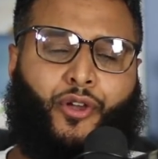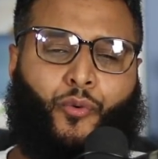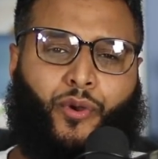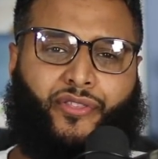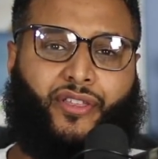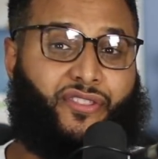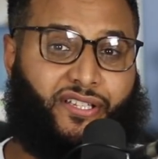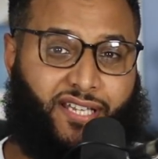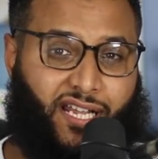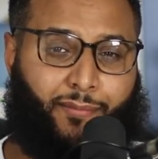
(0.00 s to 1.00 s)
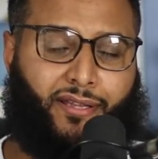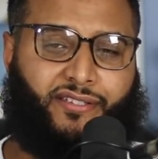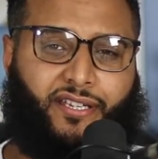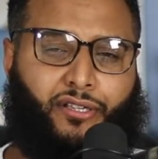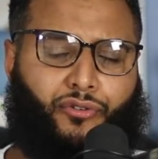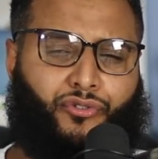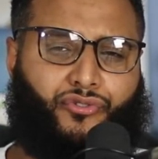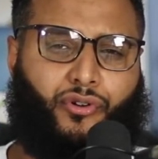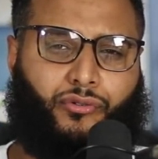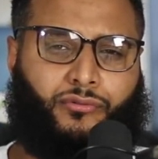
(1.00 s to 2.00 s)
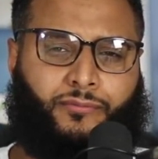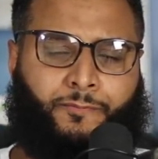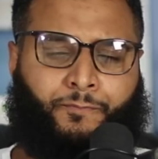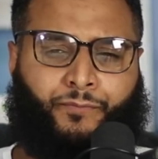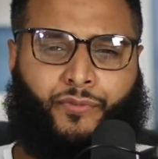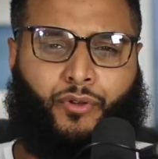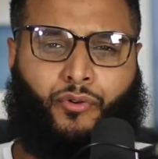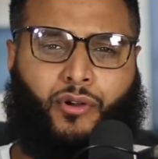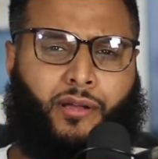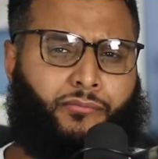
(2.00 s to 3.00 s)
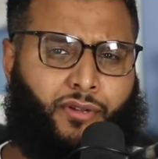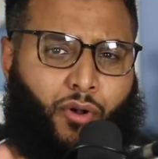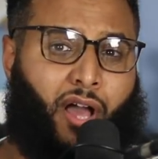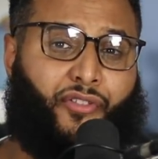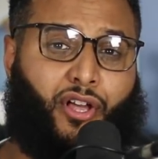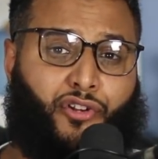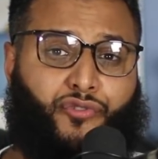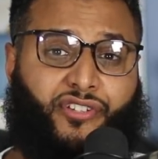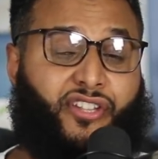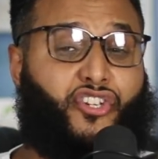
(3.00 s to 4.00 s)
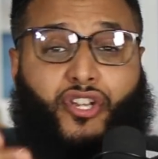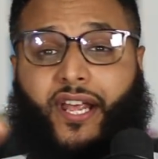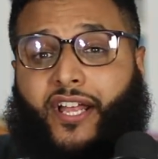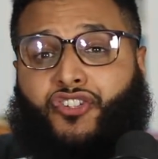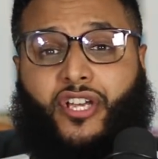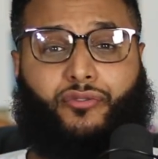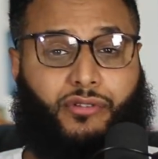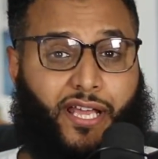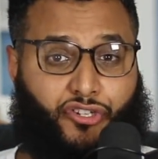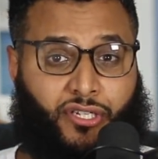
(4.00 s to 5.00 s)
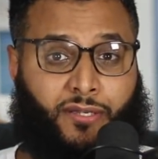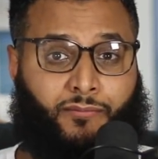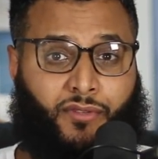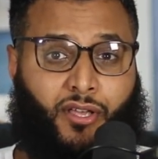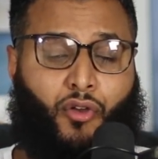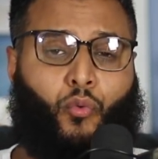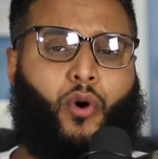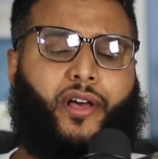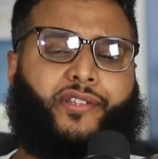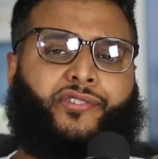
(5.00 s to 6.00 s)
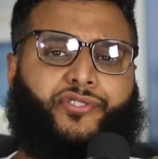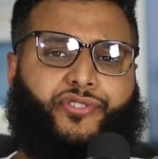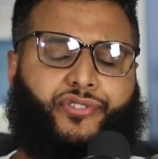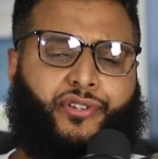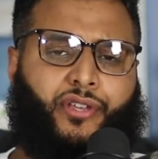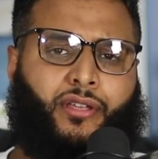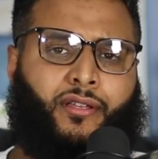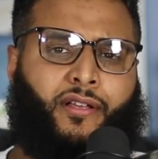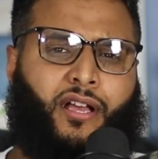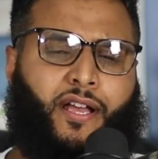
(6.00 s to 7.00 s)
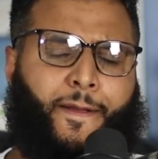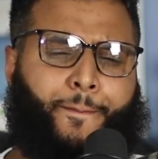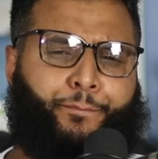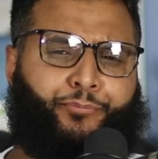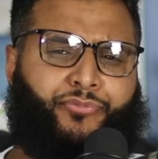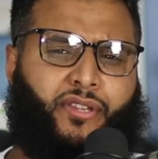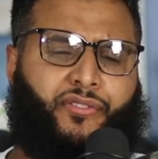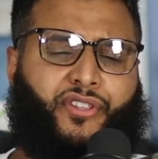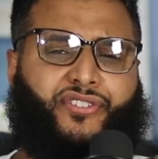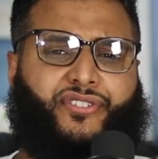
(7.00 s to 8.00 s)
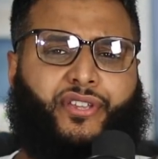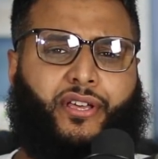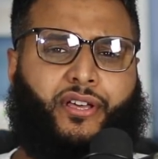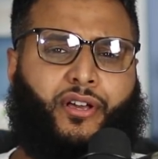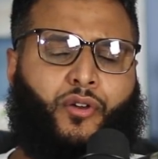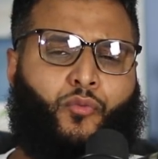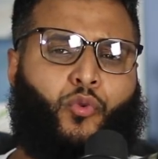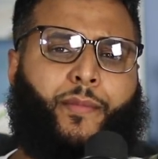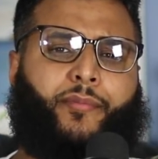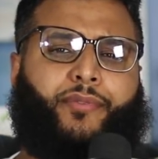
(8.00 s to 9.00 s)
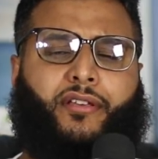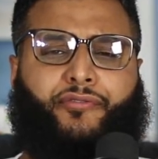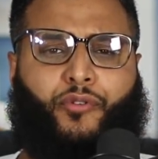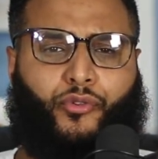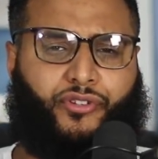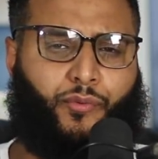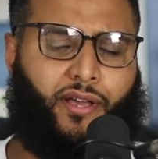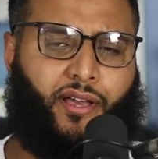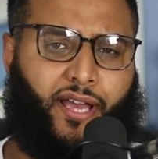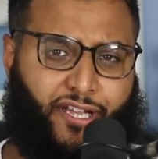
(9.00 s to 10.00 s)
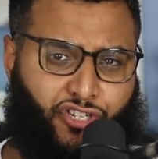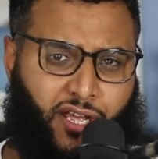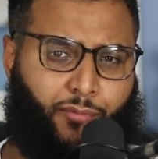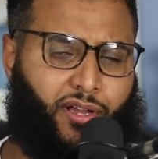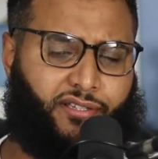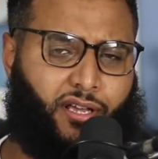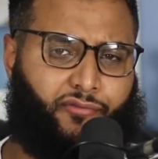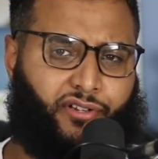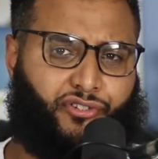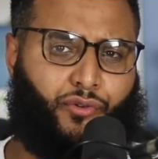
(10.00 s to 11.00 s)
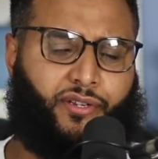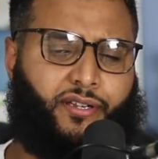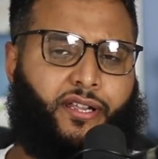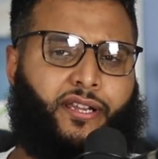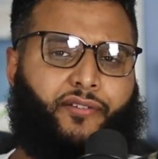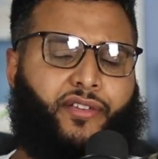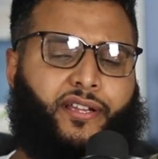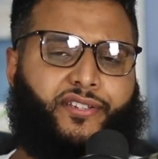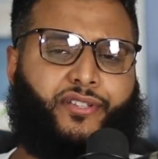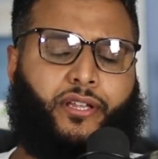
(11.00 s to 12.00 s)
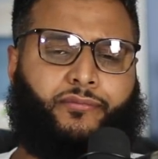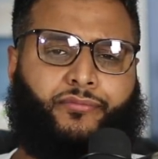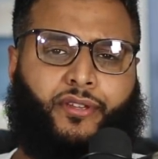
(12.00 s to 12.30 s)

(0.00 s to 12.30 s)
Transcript: with the Taliban taking control, or other countries and the Sharia in general actually, was this women being forced to wear hijab or head covering and so on in Afghanistan.